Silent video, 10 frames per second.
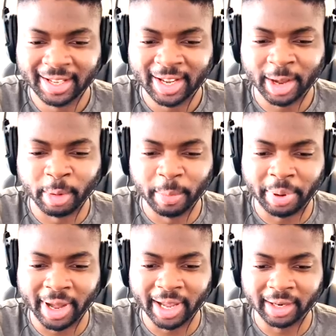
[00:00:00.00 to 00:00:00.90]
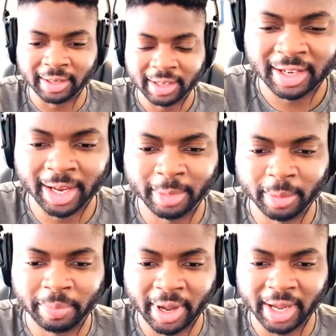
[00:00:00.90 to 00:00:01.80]
Come on, Pile. Come
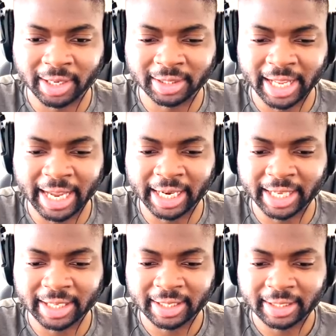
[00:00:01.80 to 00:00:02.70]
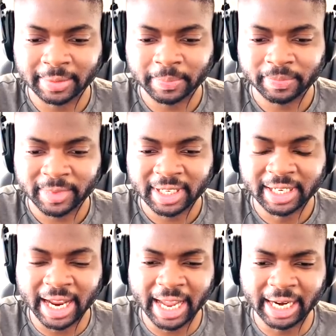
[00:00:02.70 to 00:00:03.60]
on, Pile. Nail it.
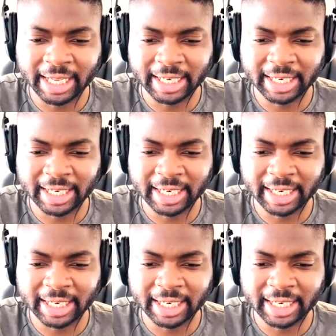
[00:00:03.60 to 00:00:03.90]
Nail it.